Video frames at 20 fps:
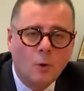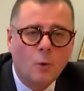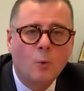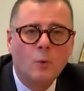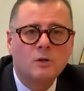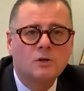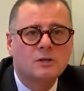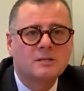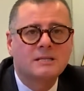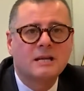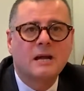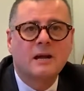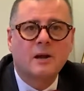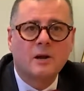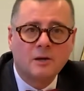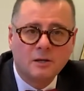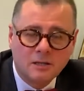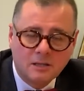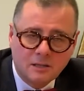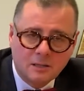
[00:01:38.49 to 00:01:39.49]
which is
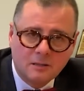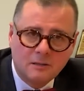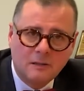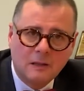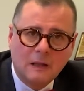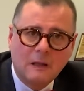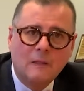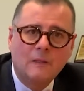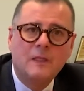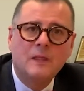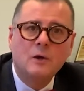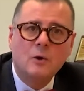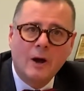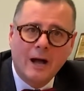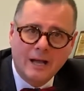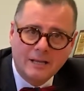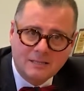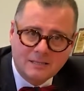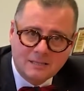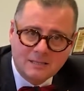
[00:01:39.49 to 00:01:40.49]
accredited in the
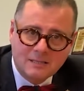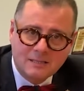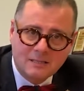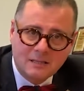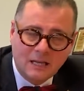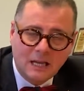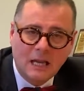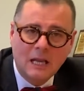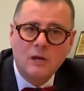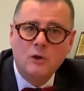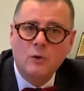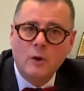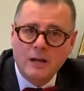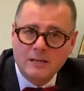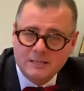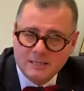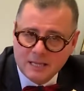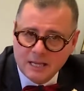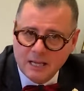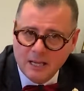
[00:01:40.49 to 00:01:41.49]
US, in
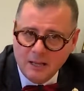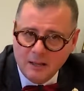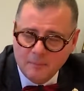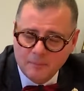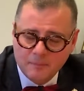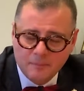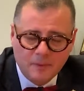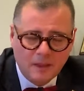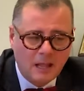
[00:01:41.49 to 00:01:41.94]
USA,